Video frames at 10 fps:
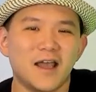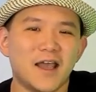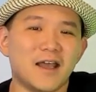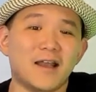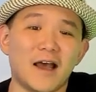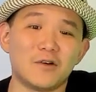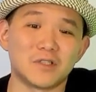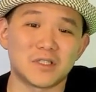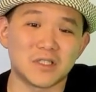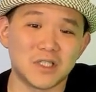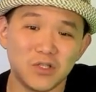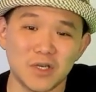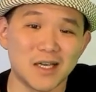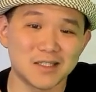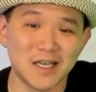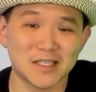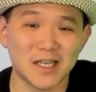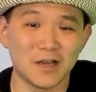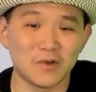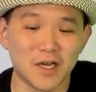And I will see you guys next
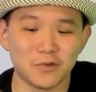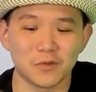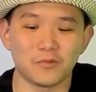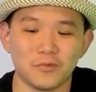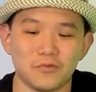time when I re